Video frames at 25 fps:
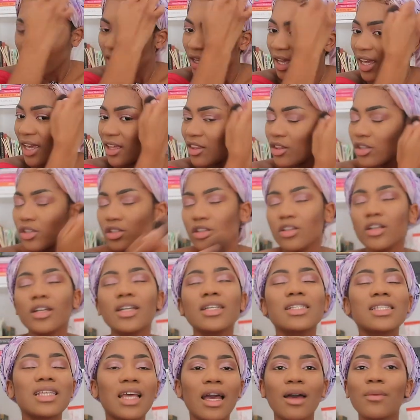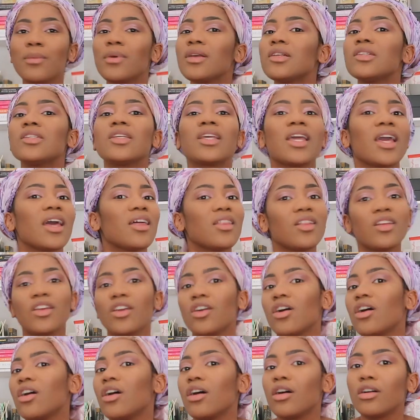Okay, this look is coming together,
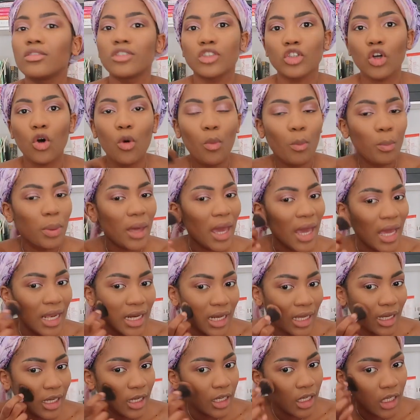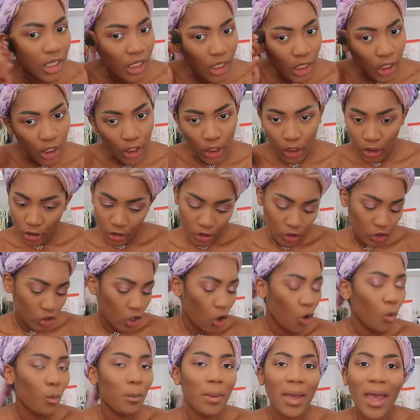y'all. Don't panic.
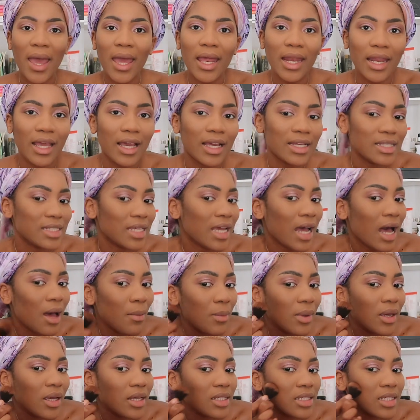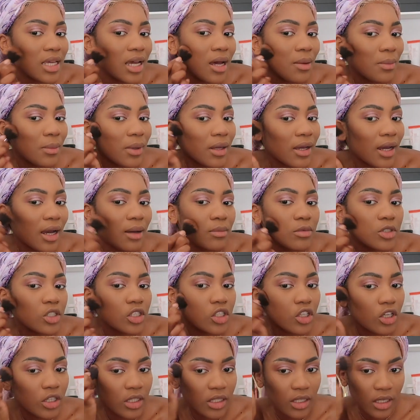Don't panic. It's coming. It's coming. I'm
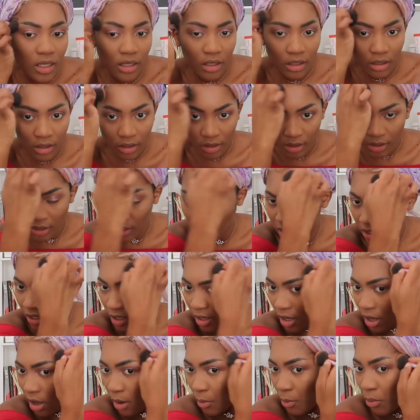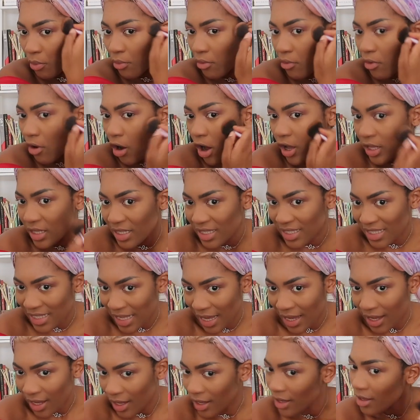just gonna bronze
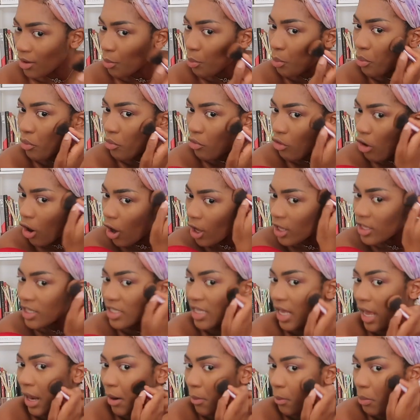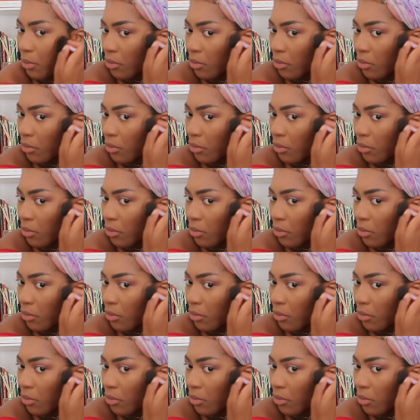and